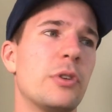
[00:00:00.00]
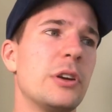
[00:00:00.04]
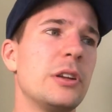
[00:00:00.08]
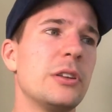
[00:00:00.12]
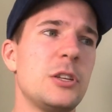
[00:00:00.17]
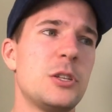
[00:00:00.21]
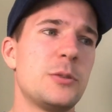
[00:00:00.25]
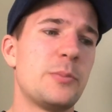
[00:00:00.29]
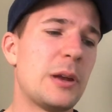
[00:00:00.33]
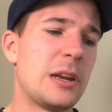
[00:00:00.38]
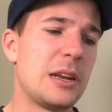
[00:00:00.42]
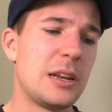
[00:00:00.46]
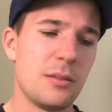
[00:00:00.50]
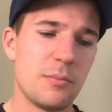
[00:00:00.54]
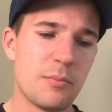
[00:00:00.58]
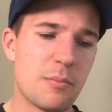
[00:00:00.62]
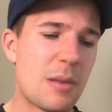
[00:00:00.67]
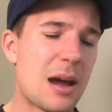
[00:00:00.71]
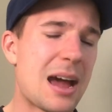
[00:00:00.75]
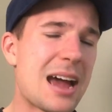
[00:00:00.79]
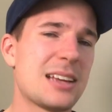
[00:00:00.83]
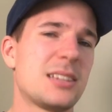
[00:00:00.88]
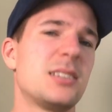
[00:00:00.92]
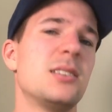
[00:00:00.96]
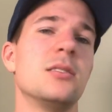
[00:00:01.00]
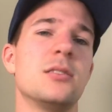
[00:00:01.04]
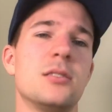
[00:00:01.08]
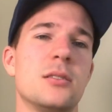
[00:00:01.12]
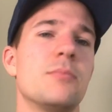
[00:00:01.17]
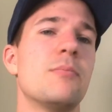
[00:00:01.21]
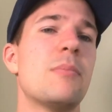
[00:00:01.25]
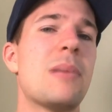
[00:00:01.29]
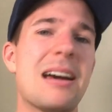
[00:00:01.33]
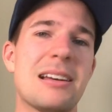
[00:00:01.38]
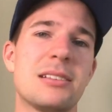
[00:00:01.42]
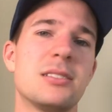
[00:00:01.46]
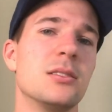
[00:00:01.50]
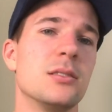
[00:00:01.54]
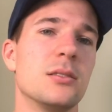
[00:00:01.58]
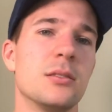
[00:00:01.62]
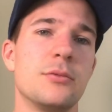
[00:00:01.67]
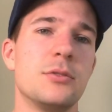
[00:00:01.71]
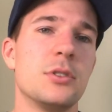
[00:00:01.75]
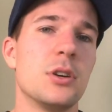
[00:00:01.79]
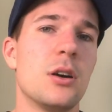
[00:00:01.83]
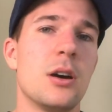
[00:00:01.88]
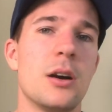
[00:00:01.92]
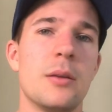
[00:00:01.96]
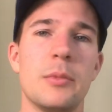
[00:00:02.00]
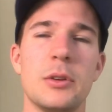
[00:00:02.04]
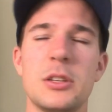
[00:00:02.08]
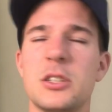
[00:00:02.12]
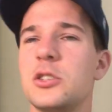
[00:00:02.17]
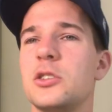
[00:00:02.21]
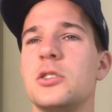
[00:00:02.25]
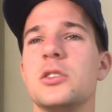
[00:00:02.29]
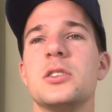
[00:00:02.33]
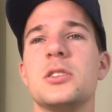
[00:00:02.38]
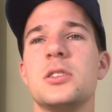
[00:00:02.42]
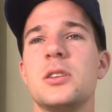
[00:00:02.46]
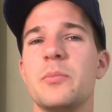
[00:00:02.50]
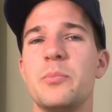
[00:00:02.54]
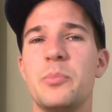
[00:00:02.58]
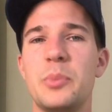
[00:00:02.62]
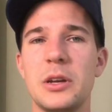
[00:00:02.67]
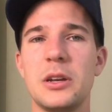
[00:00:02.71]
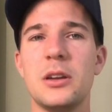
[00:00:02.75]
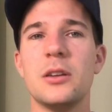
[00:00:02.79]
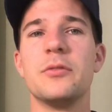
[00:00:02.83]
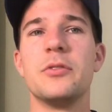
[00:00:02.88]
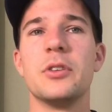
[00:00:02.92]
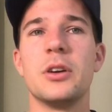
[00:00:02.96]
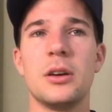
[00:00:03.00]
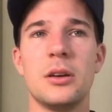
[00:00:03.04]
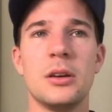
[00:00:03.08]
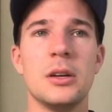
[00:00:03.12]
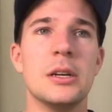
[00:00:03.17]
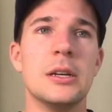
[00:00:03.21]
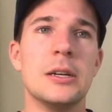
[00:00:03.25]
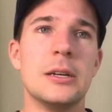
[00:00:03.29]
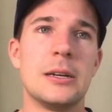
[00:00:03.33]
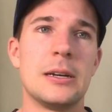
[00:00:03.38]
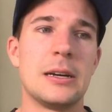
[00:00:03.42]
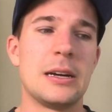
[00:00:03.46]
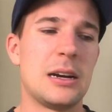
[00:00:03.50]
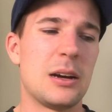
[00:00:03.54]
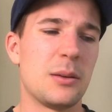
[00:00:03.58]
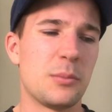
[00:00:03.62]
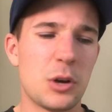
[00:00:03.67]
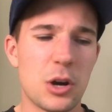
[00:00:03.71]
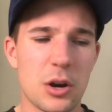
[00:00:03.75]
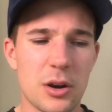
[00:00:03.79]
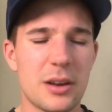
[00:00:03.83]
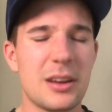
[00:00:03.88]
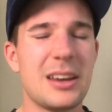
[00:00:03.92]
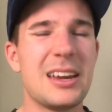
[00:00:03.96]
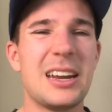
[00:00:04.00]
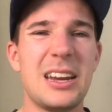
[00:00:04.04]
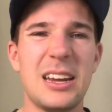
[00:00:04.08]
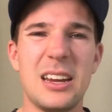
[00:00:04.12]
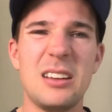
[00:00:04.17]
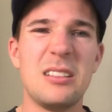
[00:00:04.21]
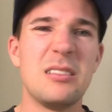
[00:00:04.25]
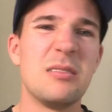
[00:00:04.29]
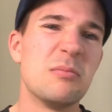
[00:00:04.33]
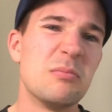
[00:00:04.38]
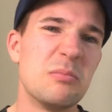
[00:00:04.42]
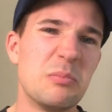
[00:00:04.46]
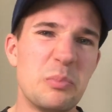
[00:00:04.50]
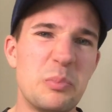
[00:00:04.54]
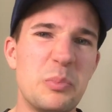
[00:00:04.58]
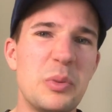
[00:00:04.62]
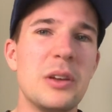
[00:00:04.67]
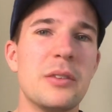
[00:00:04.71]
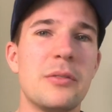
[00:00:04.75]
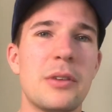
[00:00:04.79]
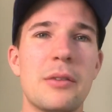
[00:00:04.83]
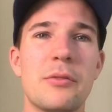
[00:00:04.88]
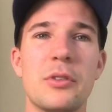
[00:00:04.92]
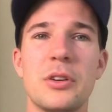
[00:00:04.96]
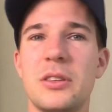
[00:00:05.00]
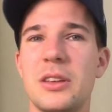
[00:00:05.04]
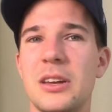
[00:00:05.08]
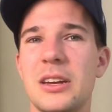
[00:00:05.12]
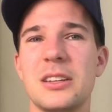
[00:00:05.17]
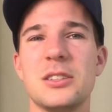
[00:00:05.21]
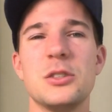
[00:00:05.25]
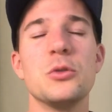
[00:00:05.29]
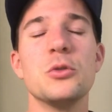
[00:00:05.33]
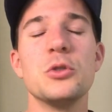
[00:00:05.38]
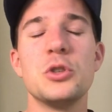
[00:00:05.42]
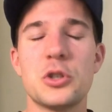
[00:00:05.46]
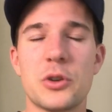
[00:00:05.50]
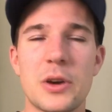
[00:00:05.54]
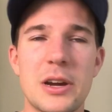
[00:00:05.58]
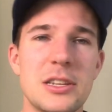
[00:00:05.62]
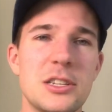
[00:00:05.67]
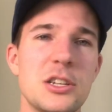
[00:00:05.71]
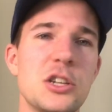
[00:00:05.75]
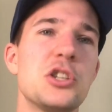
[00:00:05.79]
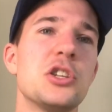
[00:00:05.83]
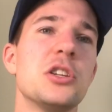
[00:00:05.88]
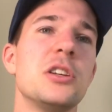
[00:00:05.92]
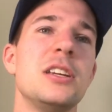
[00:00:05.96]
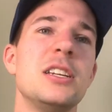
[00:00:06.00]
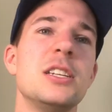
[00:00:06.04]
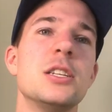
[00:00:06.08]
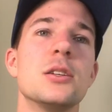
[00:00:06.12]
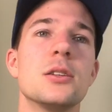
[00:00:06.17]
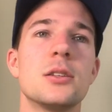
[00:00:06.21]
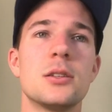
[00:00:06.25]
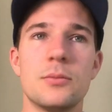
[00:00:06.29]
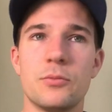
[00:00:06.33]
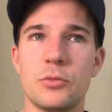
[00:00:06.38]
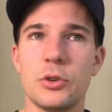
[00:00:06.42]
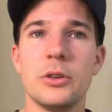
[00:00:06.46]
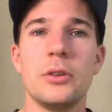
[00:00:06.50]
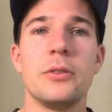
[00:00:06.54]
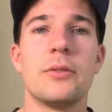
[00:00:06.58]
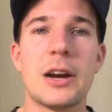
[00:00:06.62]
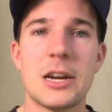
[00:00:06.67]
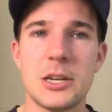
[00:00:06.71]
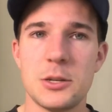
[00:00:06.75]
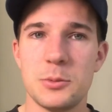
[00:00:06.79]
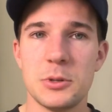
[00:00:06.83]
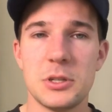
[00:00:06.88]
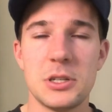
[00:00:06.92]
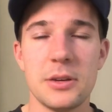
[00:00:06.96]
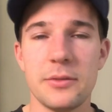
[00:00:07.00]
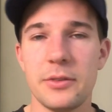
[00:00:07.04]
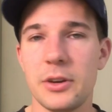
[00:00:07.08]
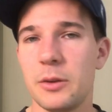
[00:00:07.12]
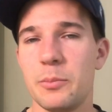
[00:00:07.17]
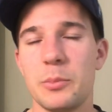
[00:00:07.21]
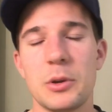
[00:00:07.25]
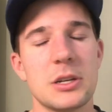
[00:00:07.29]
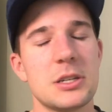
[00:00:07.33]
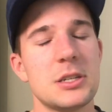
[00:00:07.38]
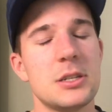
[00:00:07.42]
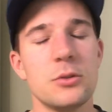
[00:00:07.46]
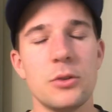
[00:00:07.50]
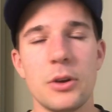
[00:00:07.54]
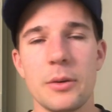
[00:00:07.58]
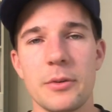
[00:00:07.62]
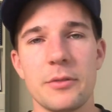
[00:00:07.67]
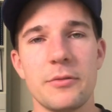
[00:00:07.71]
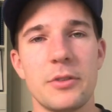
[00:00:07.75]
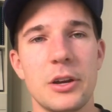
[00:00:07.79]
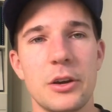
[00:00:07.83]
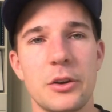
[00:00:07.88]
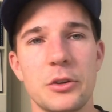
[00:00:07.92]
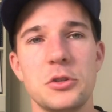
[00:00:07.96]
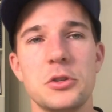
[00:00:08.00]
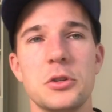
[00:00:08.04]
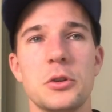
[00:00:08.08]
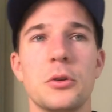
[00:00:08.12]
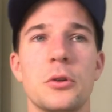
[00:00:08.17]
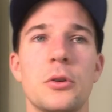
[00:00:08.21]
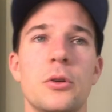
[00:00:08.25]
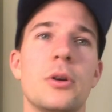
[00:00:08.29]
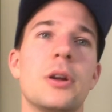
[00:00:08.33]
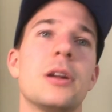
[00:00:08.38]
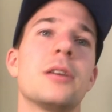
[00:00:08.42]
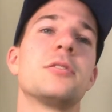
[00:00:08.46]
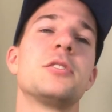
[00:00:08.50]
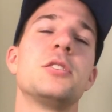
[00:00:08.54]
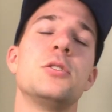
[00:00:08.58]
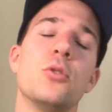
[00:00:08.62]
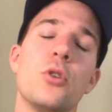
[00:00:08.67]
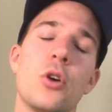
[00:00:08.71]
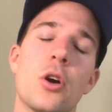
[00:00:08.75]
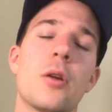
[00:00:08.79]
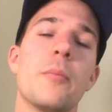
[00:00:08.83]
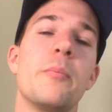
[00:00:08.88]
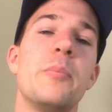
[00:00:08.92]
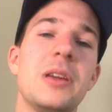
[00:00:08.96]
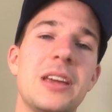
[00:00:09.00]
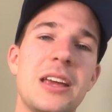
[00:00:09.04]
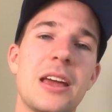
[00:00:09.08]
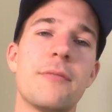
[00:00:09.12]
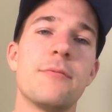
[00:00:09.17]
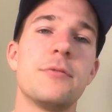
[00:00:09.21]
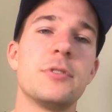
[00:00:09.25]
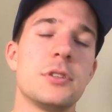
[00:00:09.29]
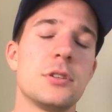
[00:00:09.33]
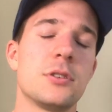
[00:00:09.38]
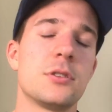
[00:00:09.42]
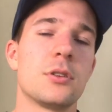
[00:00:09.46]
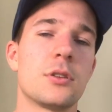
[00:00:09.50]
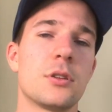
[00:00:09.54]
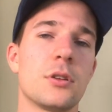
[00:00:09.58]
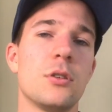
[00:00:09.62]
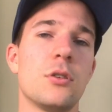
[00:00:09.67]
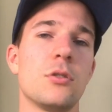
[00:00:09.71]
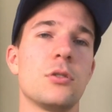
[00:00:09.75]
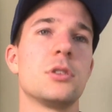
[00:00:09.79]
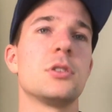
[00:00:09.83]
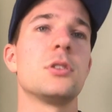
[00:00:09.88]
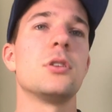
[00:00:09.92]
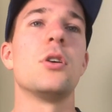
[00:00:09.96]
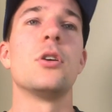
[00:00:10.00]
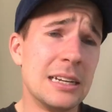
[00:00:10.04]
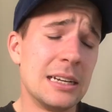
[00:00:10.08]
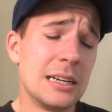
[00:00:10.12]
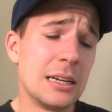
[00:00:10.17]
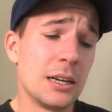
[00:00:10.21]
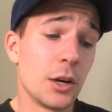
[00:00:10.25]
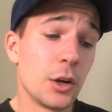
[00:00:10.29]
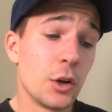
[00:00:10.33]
spending masses of time. It's just a bit of a, I'm kind of getting bit of everything. It's good transition into some really race specific, but I still get my VO2 and I've still got a big emphasis on the long slow.